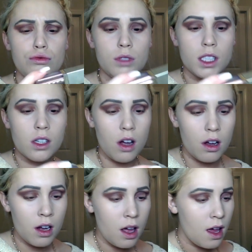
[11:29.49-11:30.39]
what's it
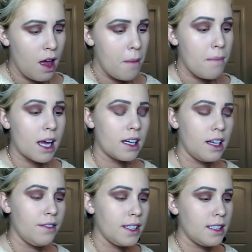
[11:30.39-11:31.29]
called?
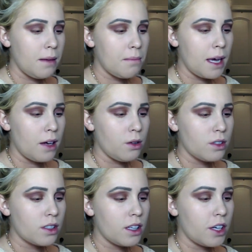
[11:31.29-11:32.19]
Magnificent
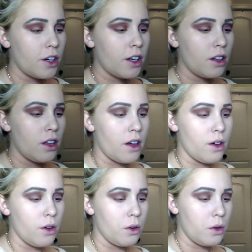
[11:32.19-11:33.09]
Metals Glitter and Glow.
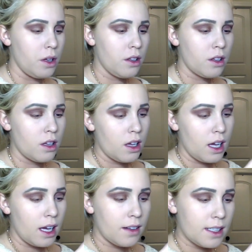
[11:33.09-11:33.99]

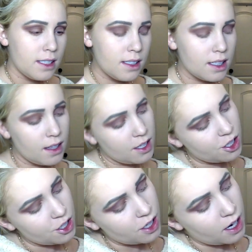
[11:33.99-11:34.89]
And this is in
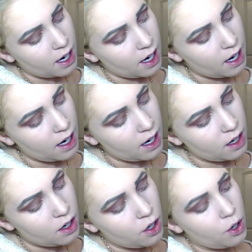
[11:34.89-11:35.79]
the shade
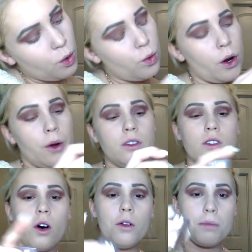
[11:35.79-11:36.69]
Rose
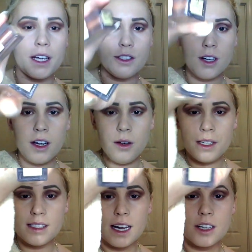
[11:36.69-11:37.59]
Gold Metro.
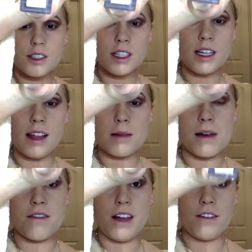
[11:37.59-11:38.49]
It's actually like
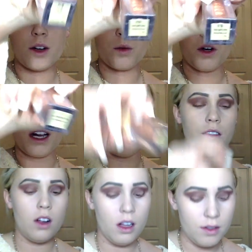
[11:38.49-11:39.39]
my favorite one out
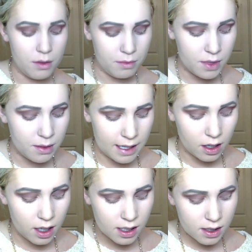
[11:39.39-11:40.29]
of all of them, to be
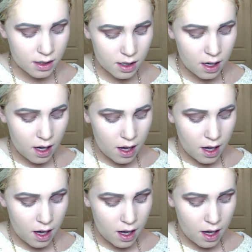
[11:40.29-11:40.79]
honest.